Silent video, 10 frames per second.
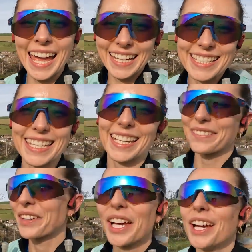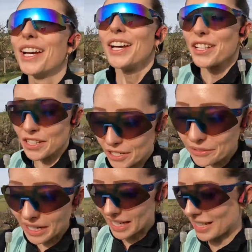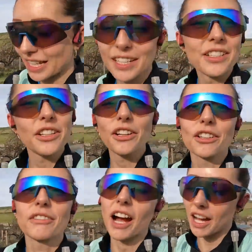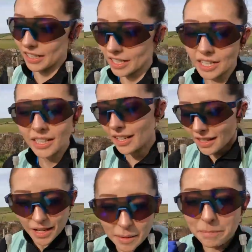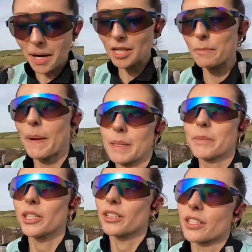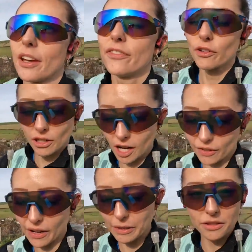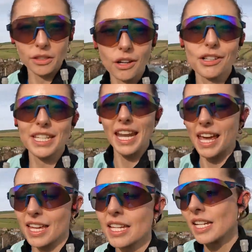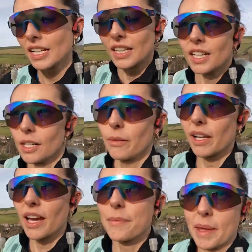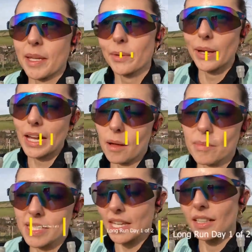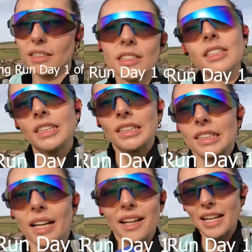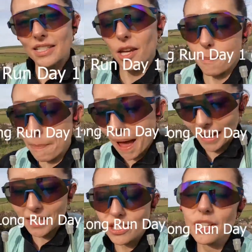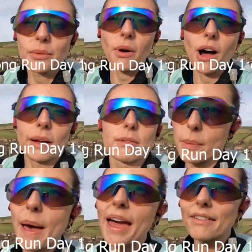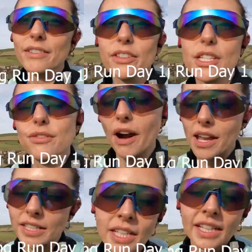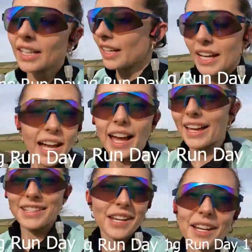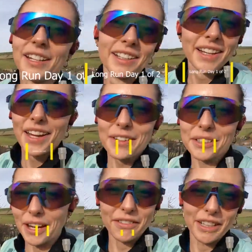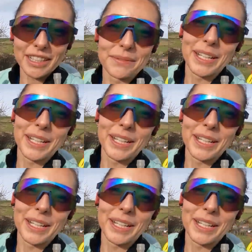Hey team, new week, new long run, much better mood. 4.5 hours on the clock today while I'm making my way up this hill. Let's go back to what I was preparing for this run and we'll get running in a